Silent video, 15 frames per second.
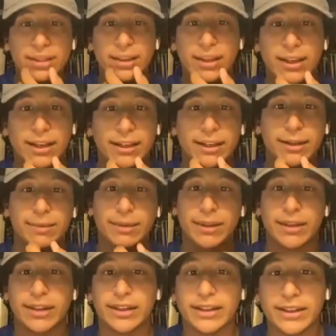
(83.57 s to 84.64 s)
I am
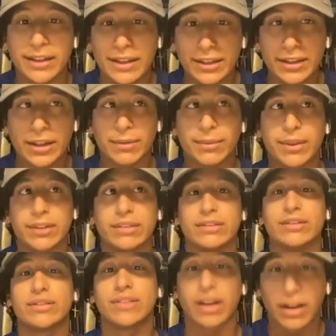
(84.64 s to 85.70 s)
a incoming
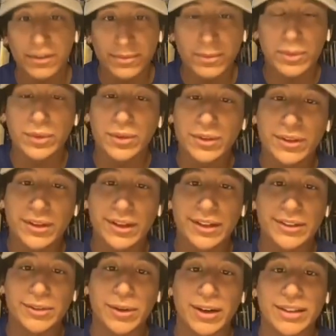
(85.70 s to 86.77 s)
sophomore at
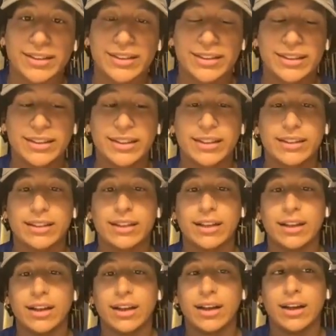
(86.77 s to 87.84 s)
UIC.
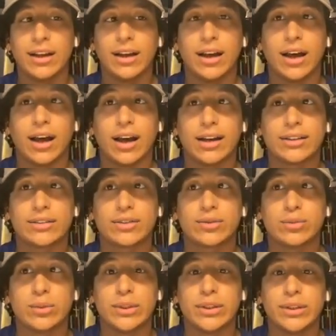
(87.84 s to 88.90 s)
I
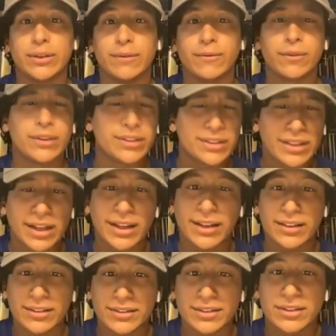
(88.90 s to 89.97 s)
swim
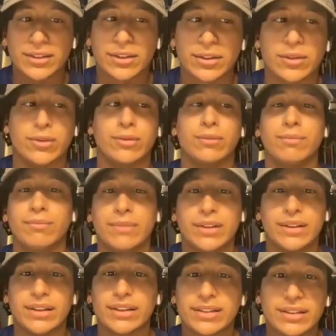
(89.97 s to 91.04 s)
freestyle, so
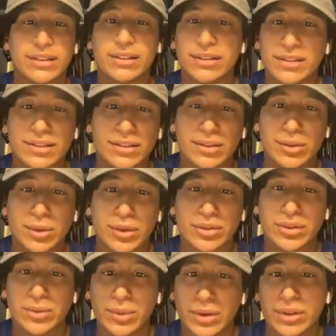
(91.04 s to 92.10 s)
mid-distance,
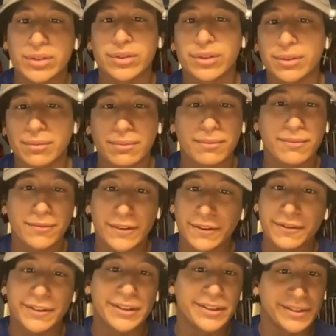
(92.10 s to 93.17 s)
200, 100,
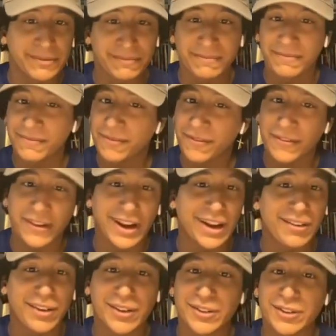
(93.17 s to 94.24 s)
50,
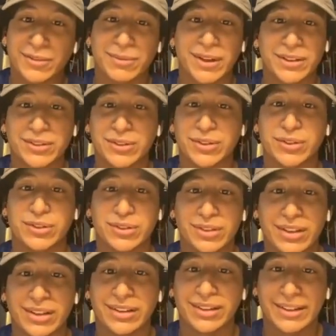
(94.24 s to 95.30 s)
500, my shoulders
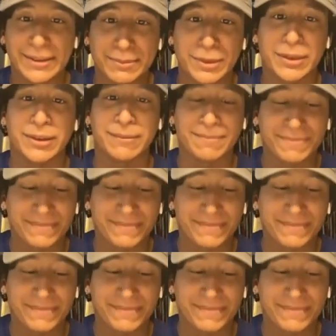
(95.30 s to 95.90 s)
can keep up.